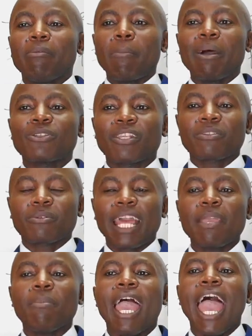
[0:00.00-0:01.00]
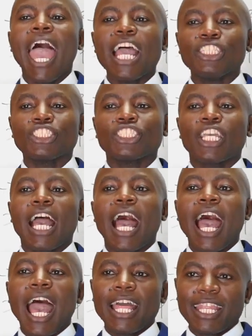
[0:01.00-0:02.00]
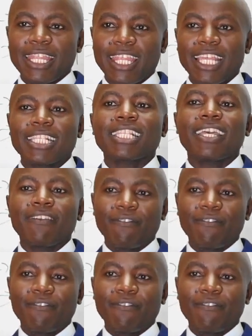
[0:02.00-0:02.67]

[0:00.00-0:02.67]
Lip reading: Remember to subscribe and share this